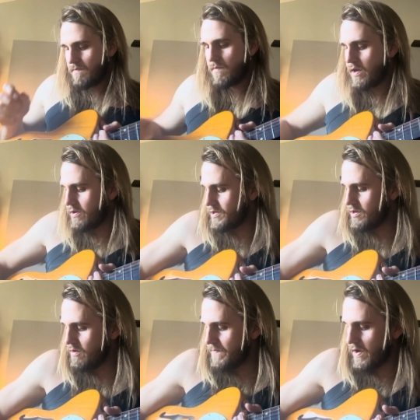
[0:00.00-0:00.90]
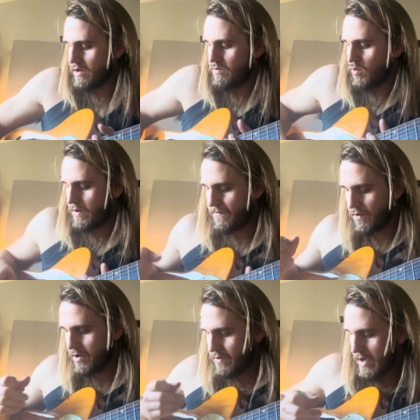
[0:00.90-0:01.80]
Here's a little volume 1
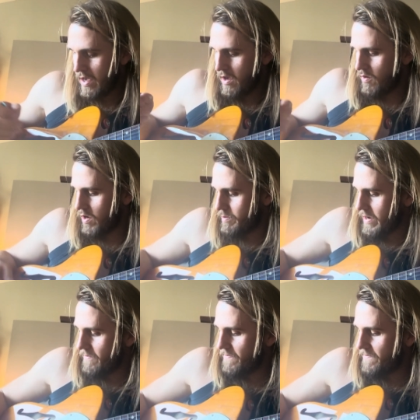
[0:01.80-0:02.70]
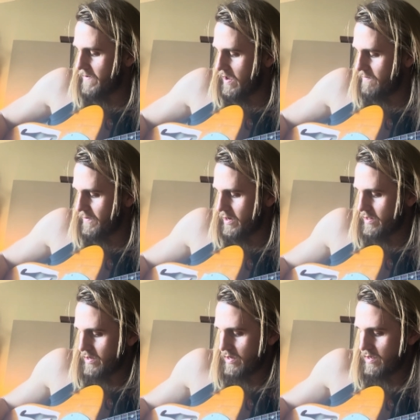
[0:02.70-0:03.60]
for you. One of my
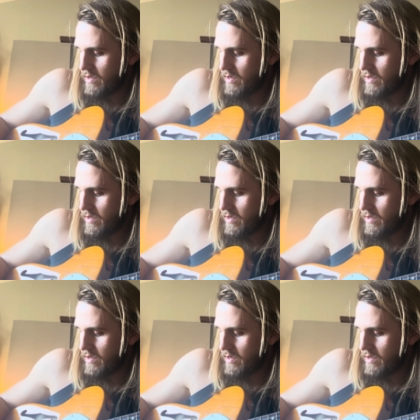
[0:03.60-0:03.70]
favorite